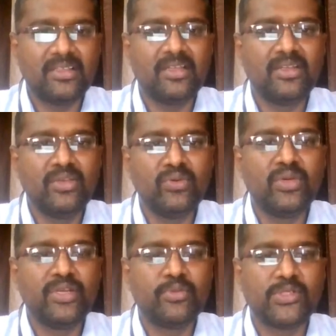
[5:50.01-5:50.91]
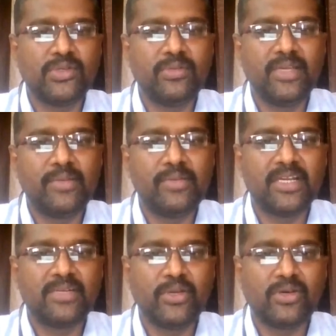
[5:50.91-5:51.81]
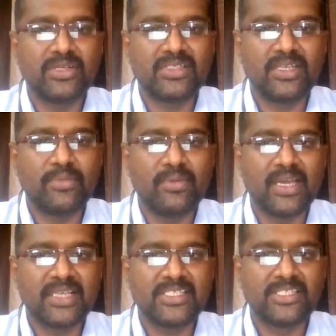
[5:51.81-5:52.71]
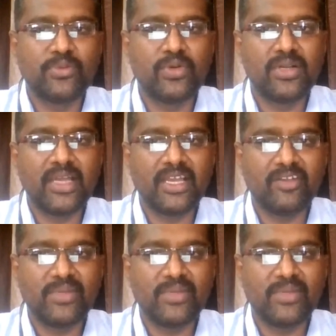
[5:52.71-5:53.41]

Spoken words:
the new inputs will be updated because the access mode I have